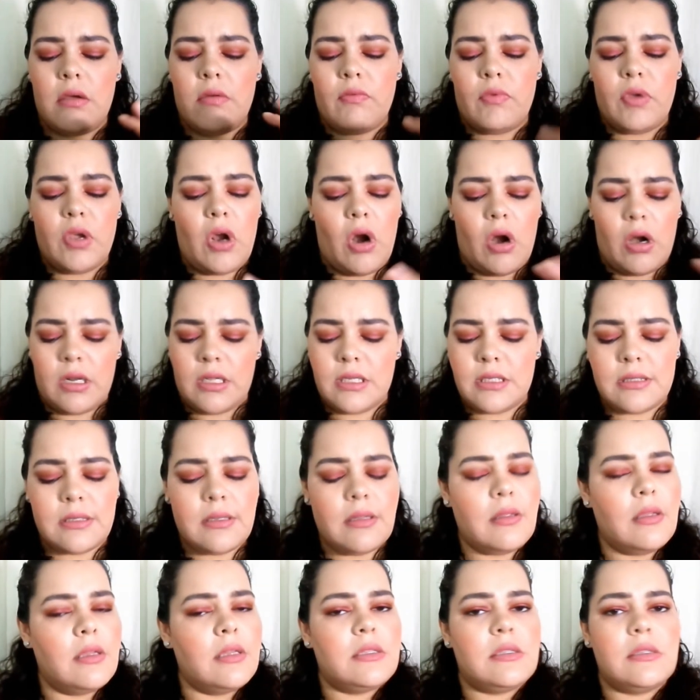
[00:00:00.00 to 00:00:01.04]
Regardless,
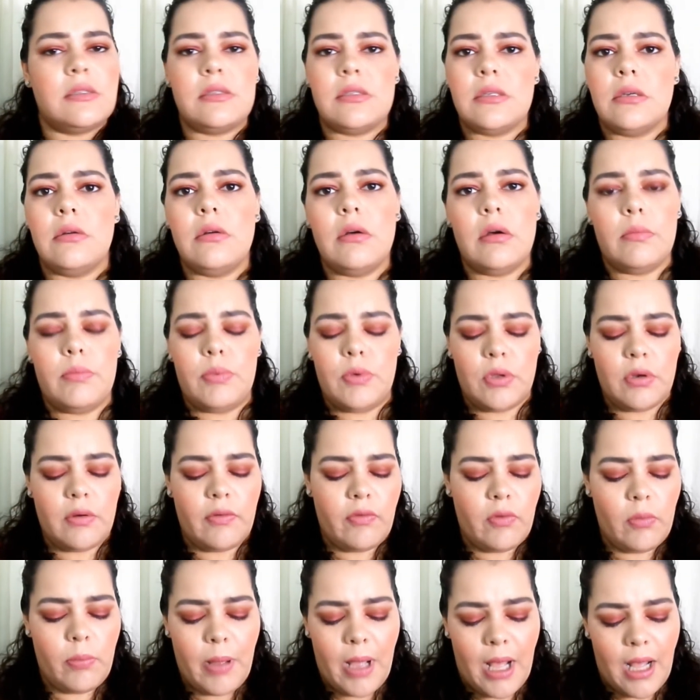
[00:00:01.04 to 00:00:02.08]
it's still a
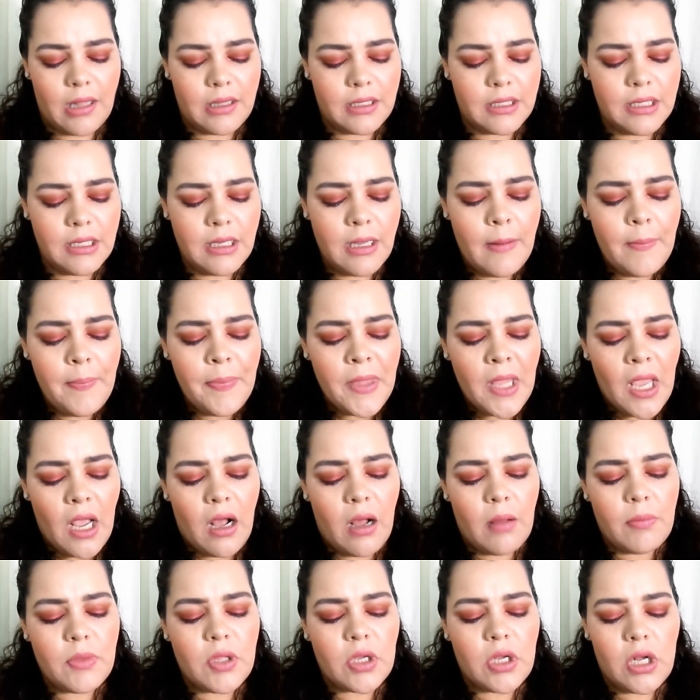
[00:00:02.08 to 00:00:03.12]
beautiful palette.
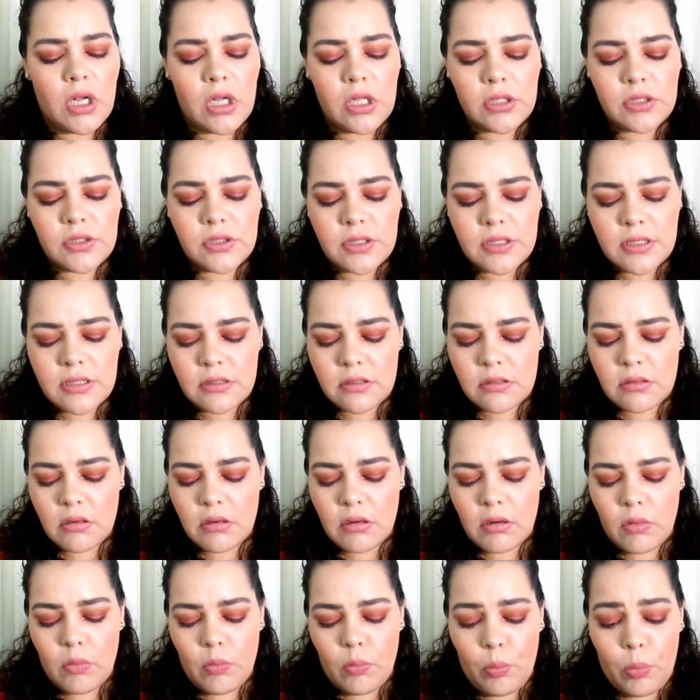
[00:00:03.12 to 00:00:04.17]
The colors
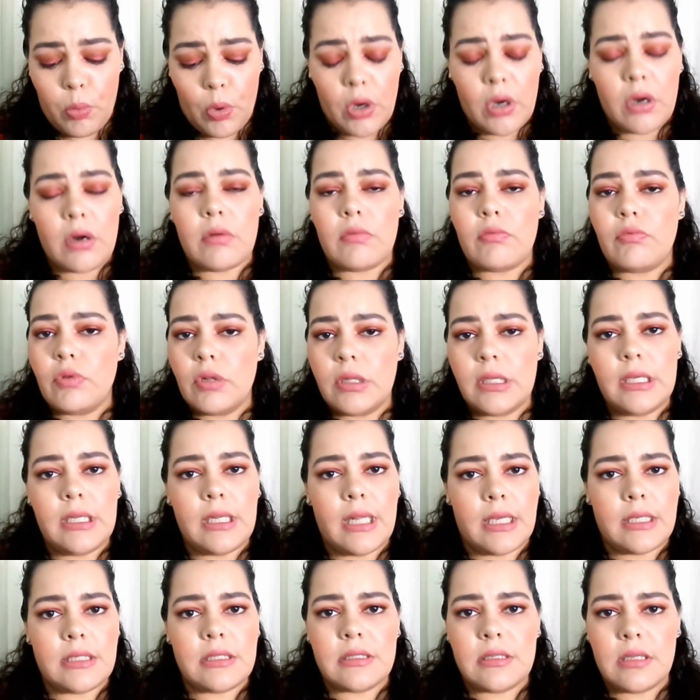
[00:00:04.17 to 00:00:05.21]
work really
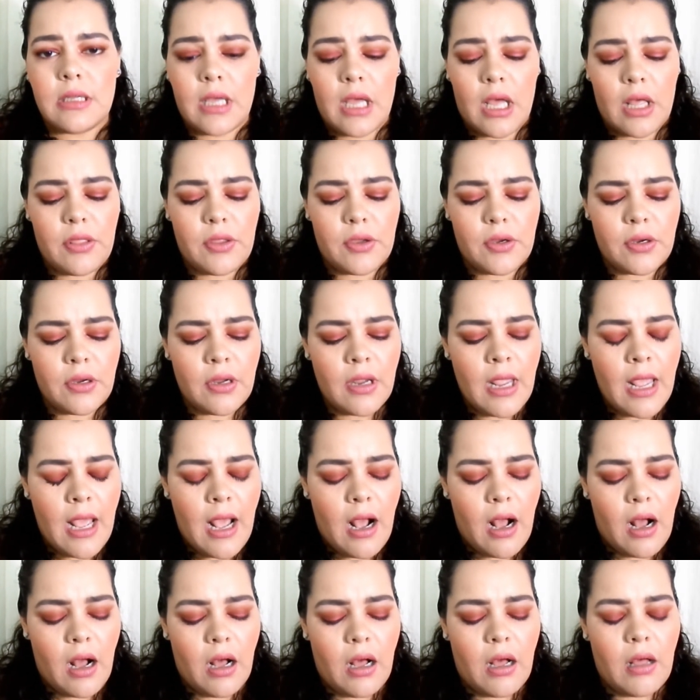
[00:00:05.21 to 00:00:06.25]
nice together.
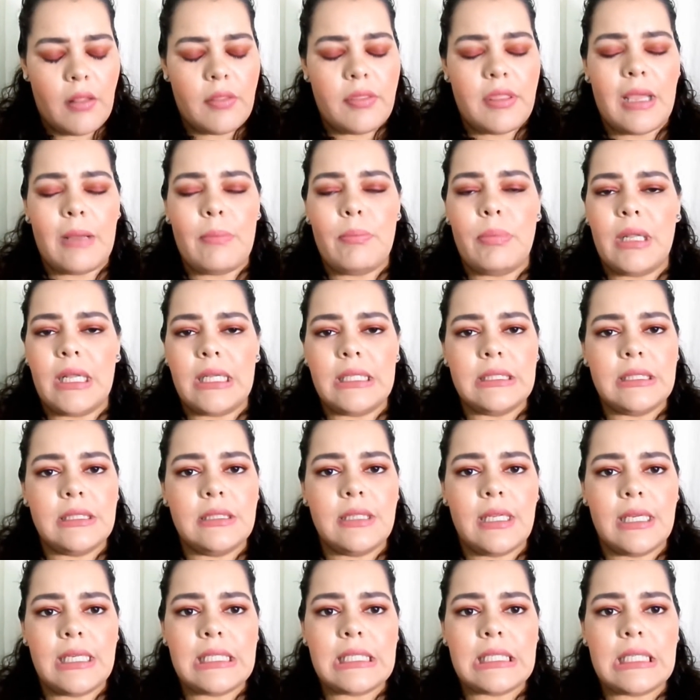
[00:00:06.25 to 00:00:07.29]
They blend in
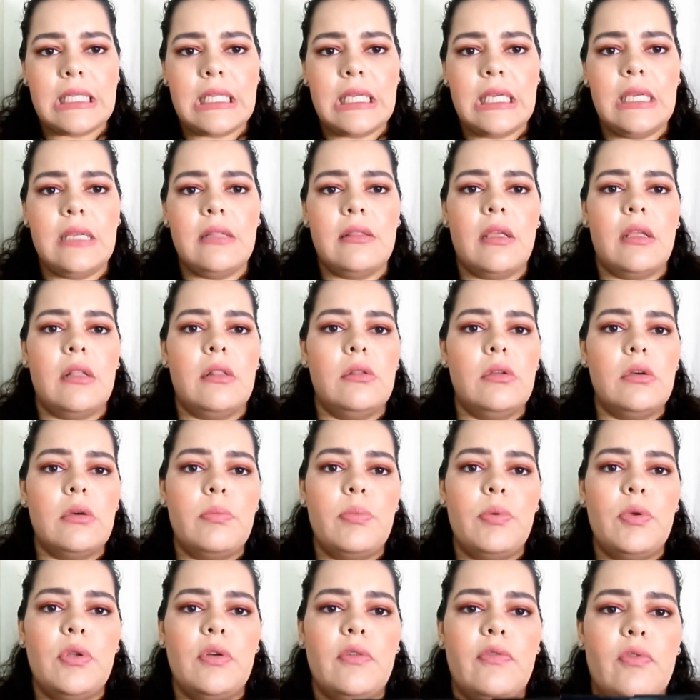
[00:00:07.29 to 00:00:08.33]
nicely. They look
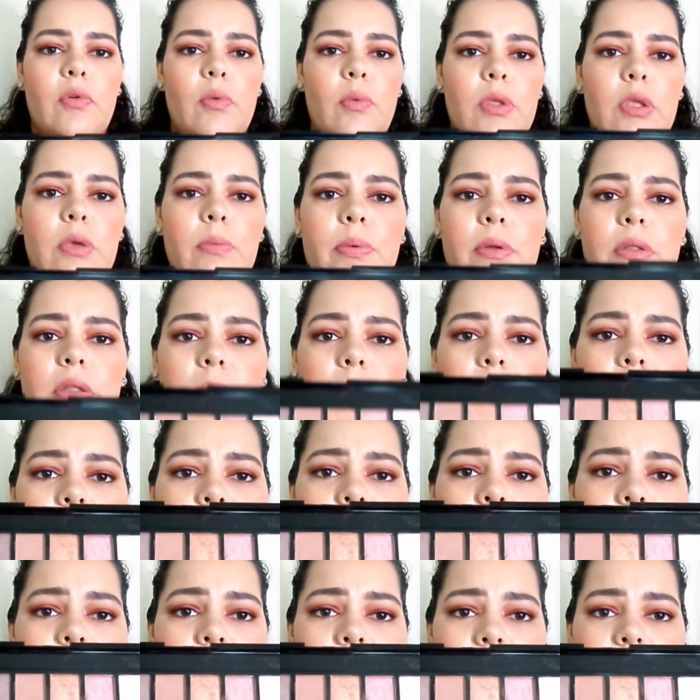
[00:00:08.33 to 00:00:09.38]
beautiful when you put them on
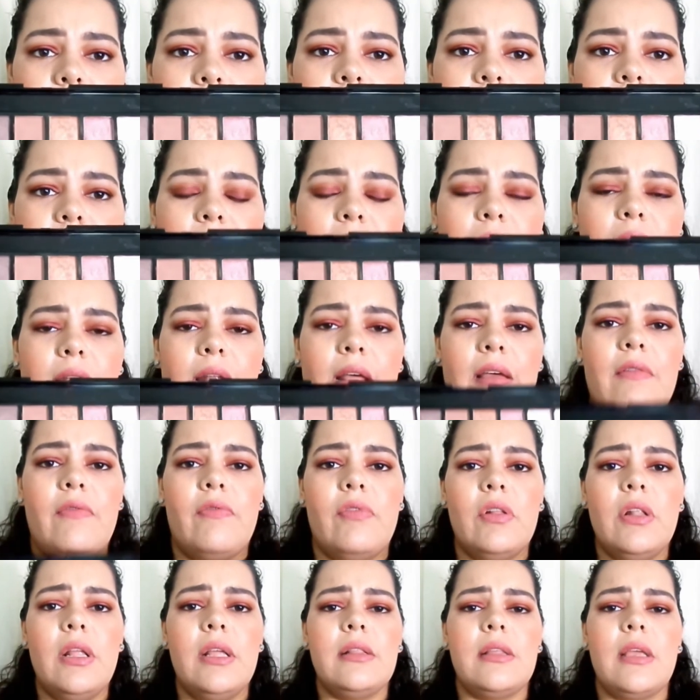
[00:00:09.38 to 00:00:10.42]
your lids, and I
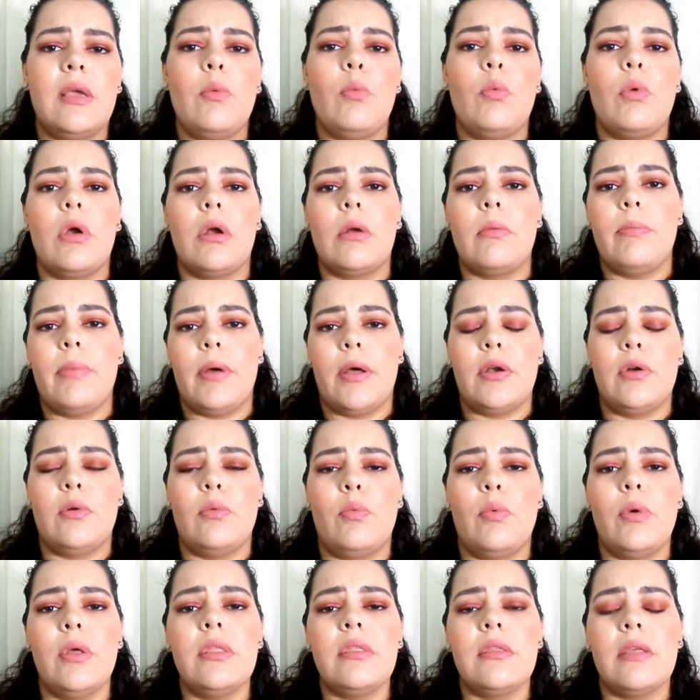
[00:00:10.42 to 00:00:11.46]
feel like they work better
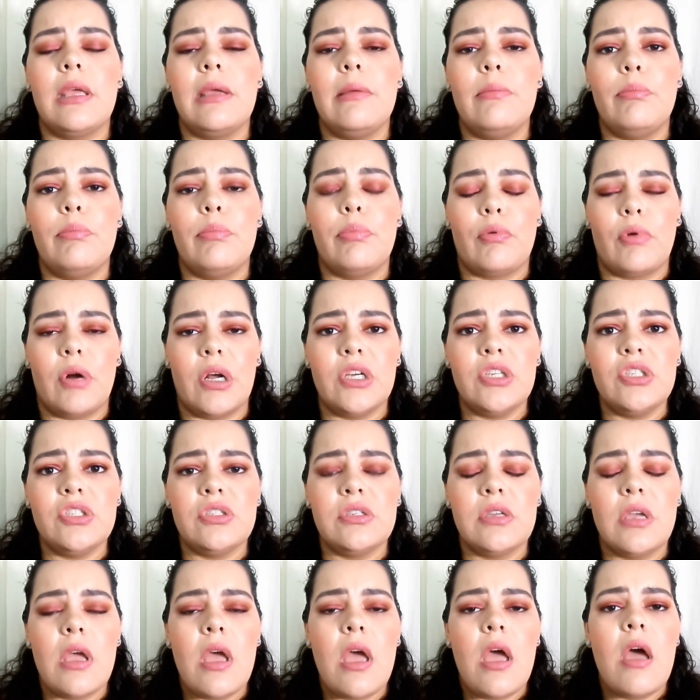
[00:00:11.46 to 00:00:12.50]
with a
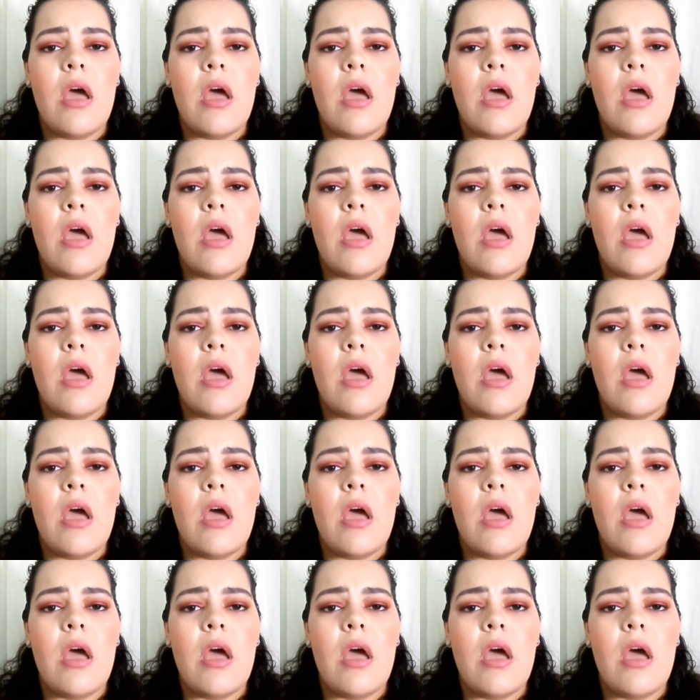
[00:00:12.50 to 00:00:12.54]
brush